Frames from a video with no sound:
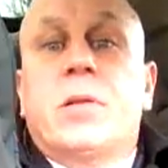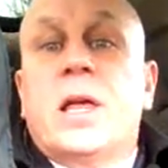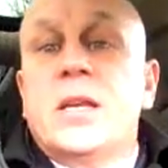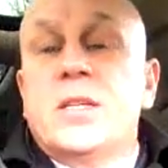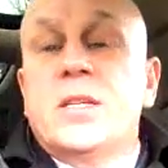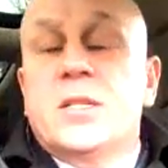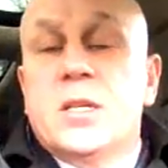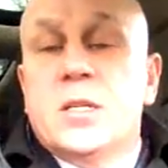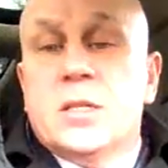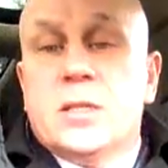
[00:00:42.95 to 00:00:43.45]

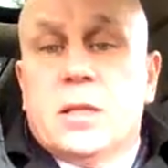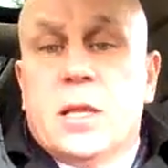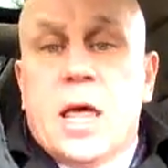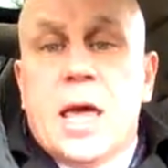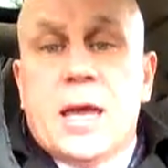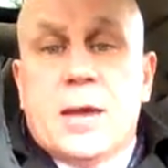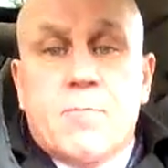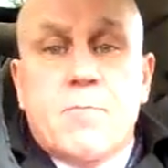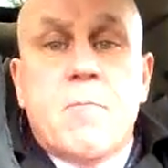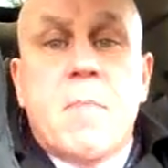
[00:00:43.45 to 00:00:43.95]
Places
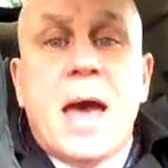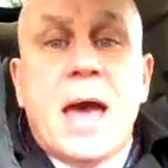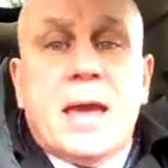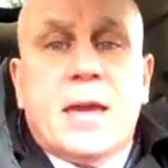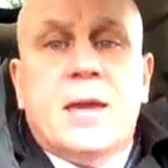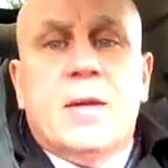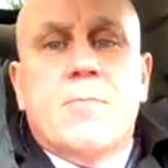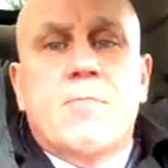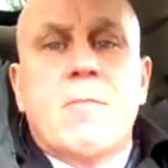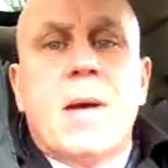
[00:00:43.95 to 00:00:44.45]
like MEC,
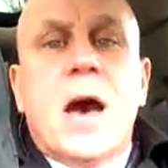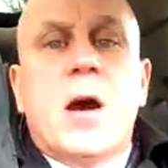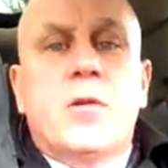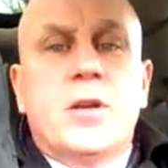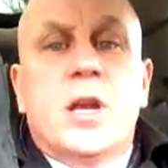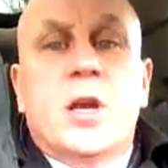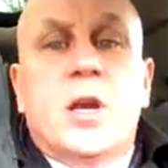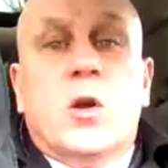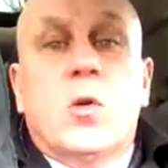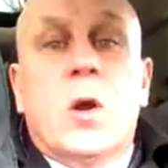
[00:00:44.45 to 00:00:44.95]

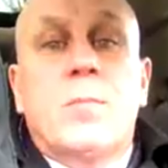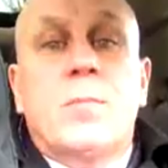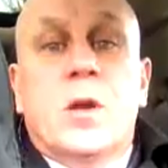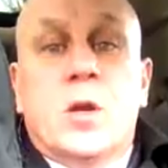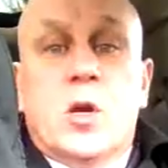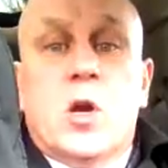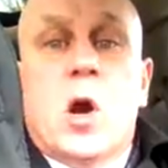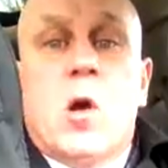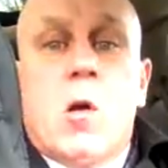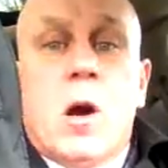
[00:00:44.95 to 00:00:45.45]
Mountain
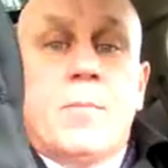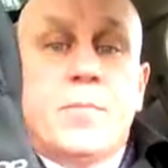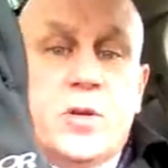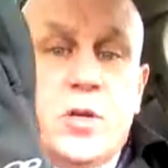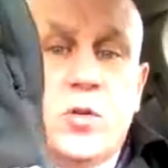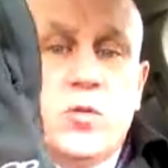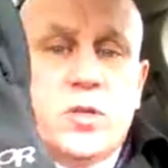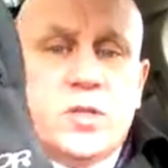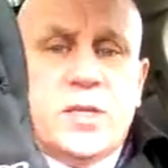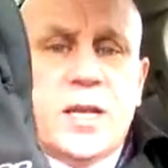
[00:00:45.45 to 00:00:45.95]
Equipment Co-op,
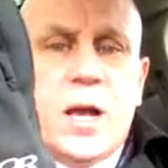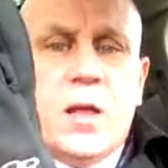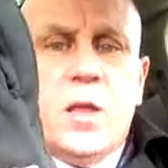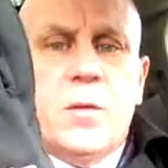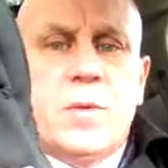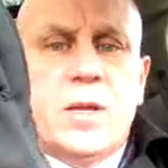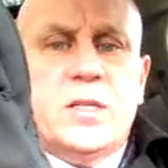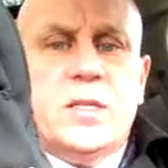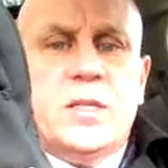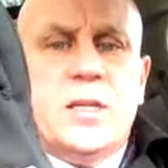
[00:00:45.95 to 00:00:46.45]
do sell
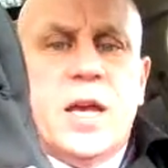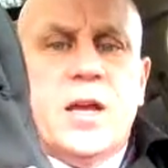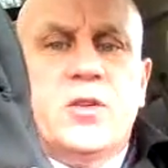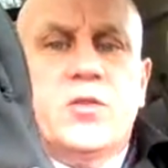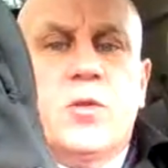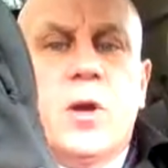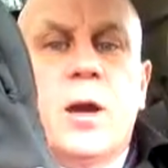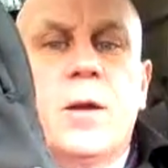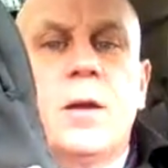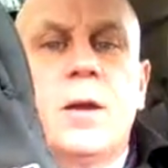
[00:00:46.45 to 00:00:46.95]
them,
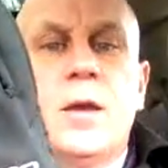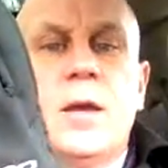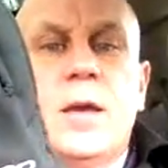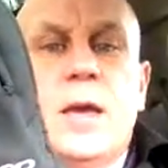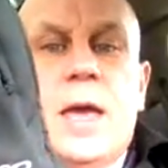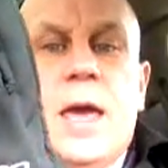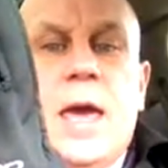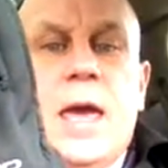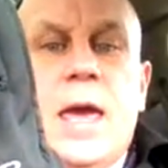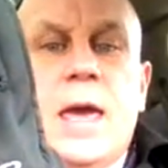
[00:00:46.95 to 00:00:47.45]
etc.
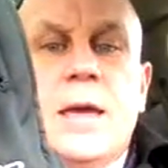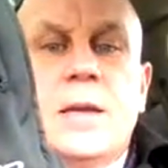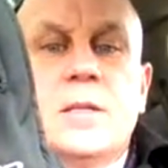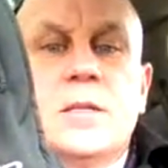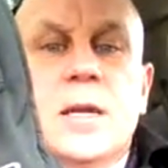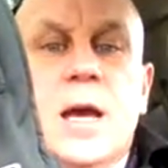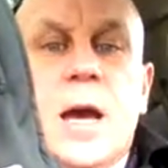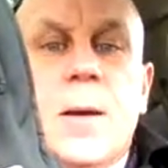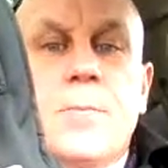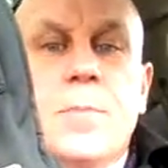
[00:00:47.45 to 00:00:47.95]

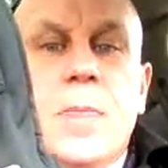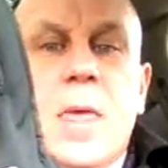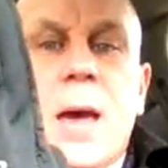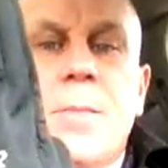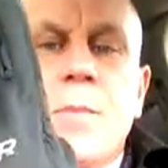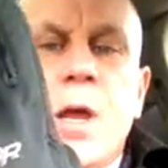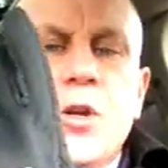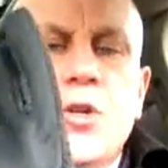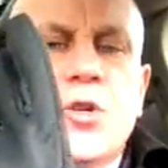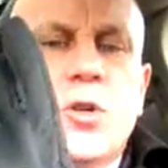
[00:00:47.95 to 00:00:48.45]
And I'm
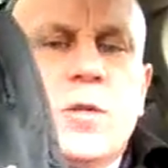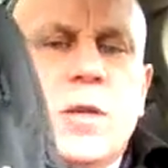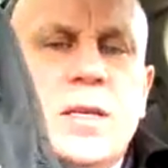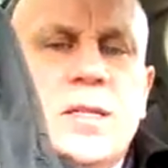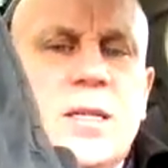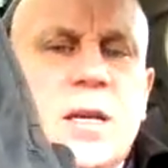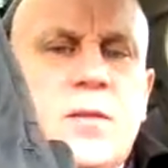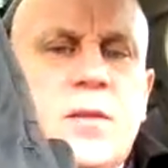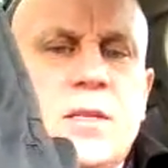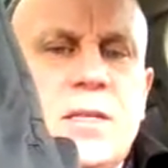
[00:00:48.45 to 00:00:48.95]
not sure they
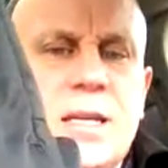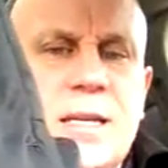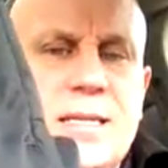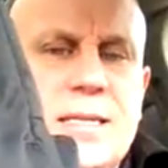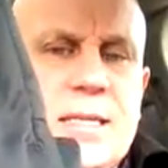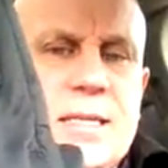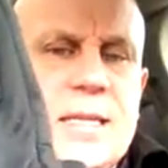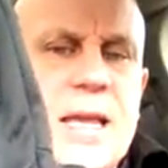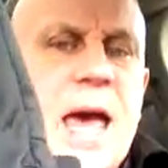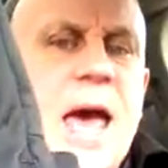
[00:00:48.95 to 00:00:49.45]
sell this
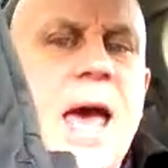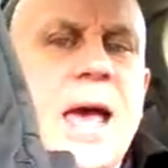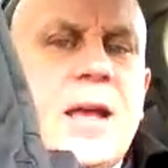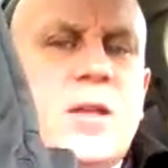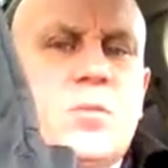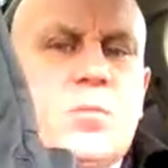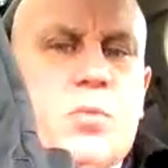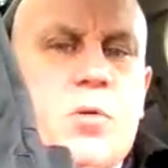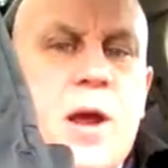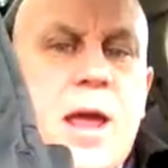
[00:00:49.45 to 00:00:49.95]

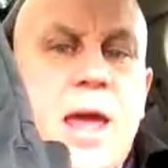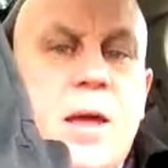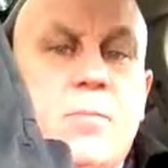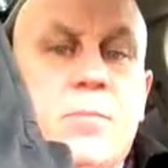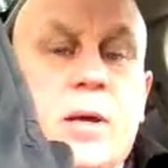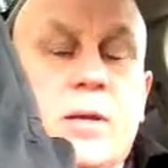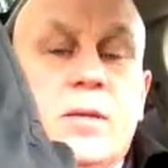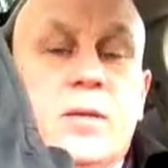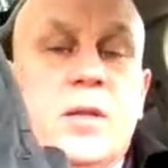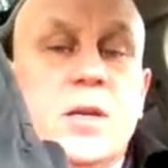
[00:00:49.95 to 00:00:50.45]
exact brand,
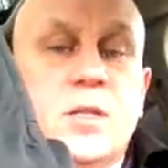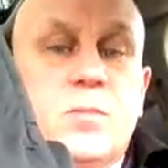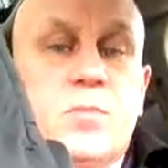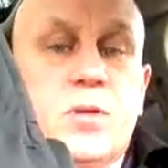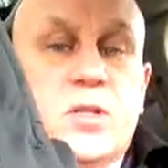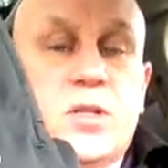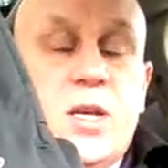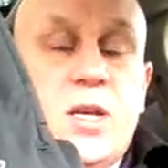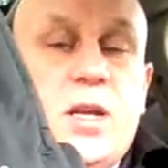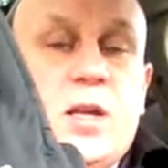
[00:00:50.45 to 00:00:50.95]
but this
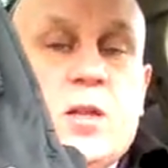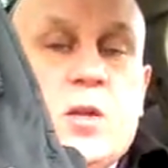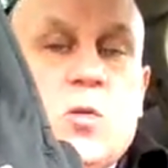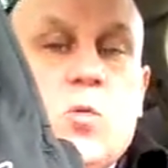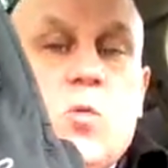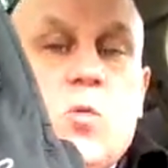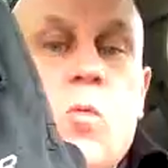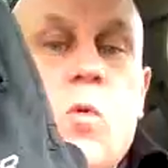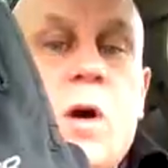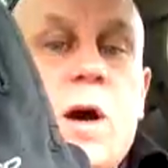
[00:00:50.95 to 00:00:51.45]
particular
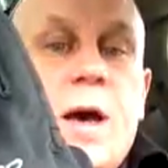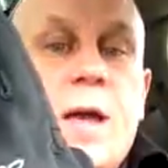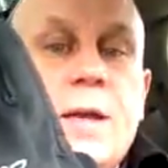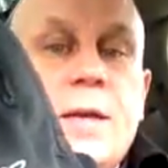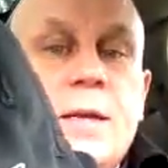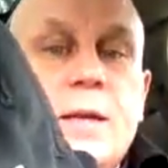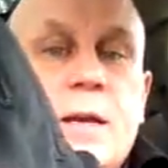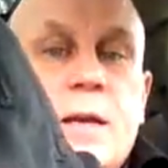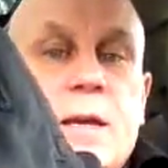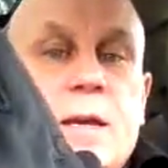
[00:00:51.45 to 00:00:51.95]

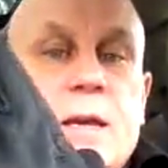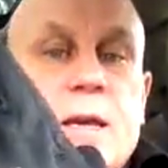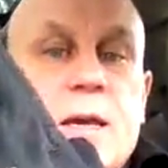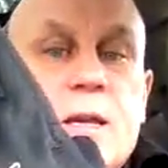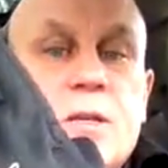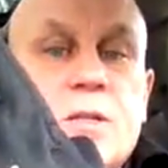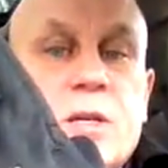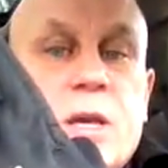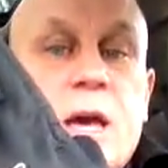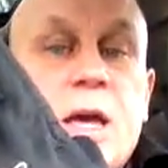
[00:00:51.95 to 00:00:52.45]
one
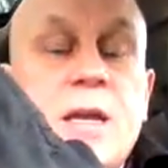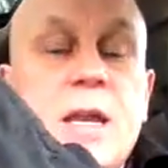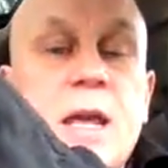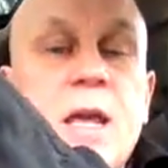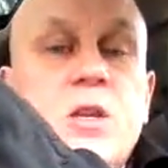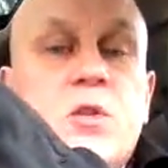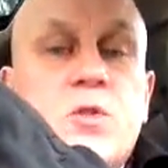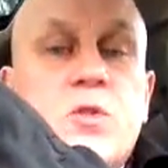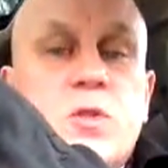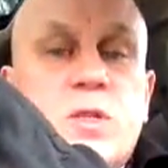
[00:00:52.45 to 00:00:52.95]
is an
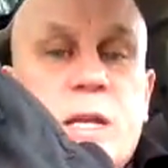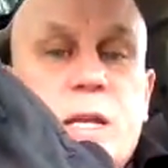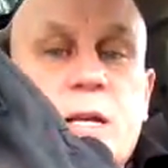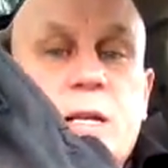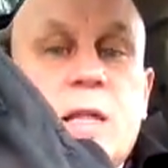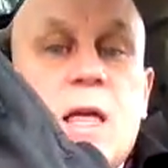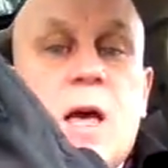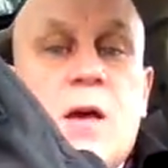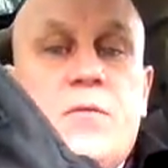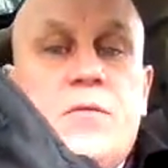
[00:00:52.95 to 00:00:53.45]
interesting
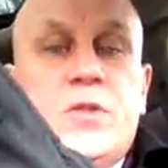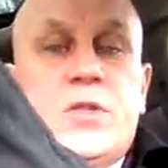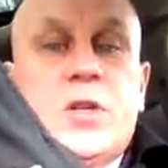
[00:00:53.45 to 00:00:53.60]
glove.